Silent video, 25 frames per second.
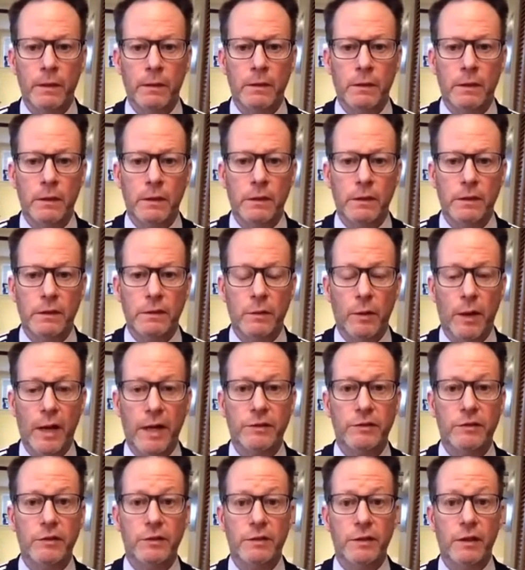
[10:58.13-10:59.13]
So ask
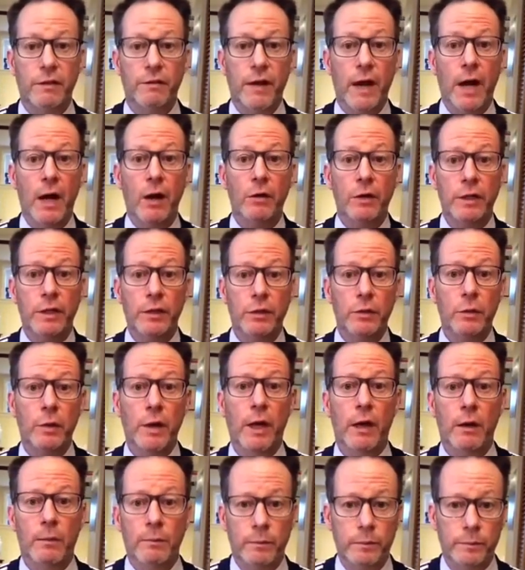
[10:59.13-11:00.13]
yourself, how can you
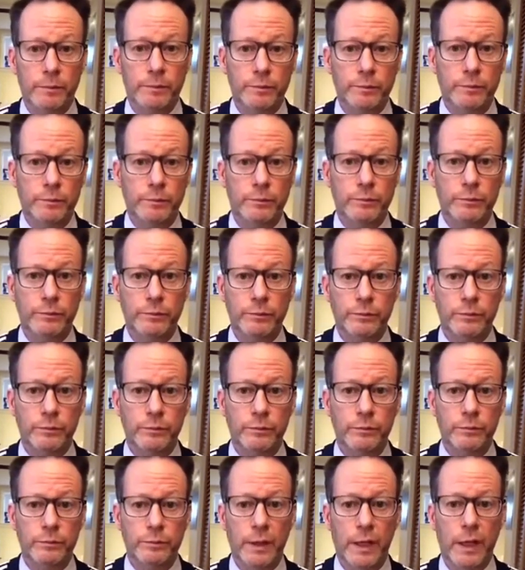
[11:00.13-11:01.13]
help?
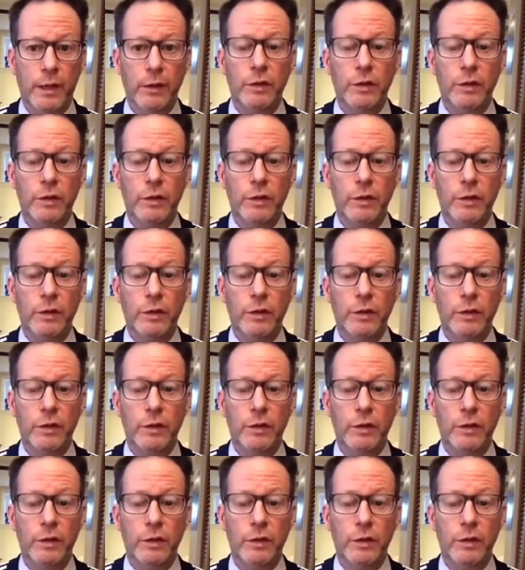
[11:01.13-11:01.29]
How can you